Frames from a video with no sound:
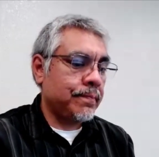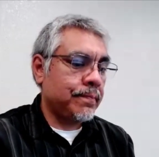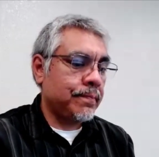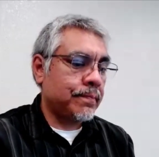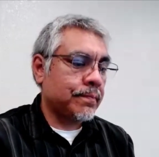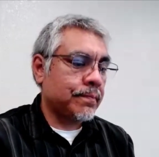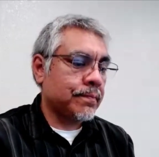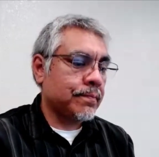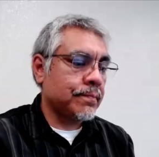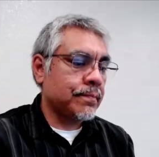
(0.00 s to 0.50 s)

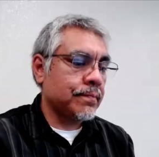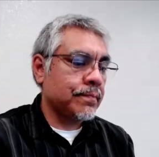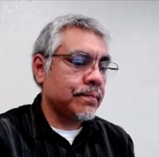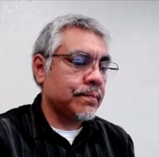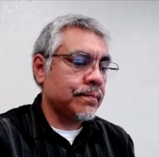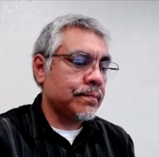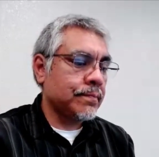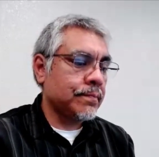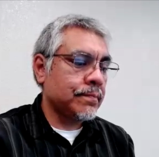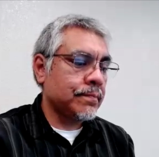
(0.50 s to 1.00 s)

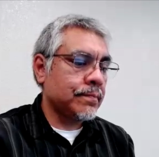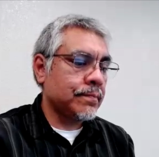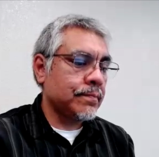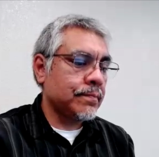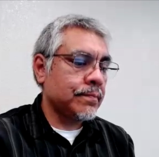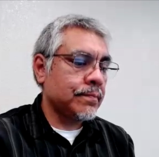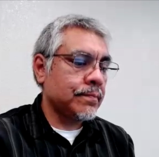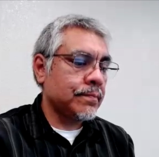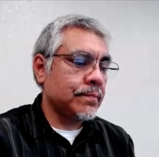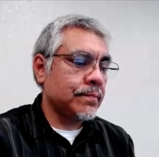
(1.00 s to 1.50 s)

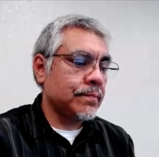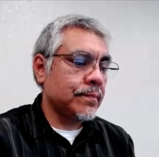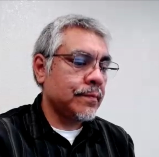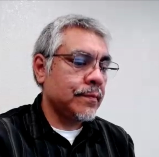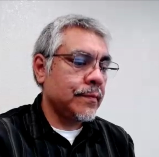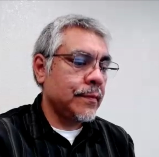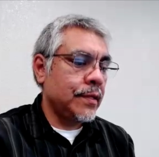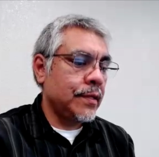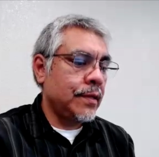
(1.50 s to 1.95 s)
Nobody speaks.